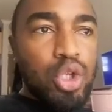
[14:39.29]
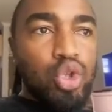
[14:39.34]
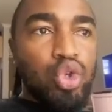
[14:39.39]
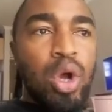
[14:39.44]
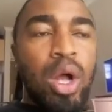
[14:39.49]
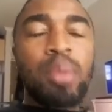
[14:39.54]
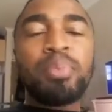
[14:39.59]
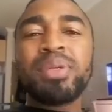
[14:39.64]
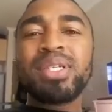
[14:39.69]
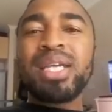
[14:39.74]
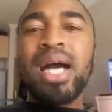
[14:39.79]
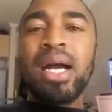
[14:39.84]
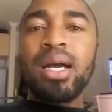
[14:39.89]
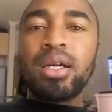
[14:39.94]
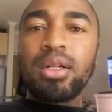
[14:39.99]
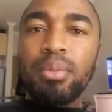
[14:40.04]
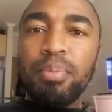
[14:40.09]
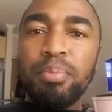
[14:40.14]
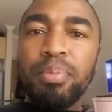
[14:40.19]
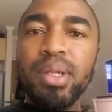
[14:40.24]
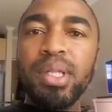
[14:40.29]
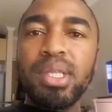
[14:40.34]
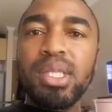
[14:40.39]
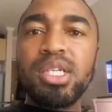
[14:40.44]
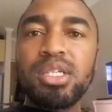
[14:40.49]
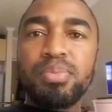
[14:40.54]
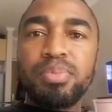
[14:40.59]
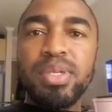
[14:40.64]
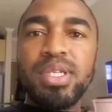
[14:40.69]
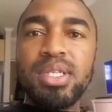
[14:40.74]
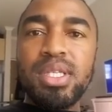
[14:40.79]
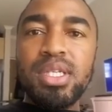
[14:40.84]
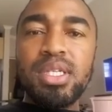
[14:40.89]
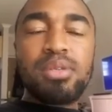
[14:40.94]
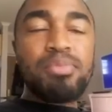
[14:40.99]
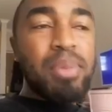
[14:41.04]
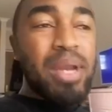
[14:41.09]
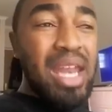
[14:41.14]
to help his uncle build this business.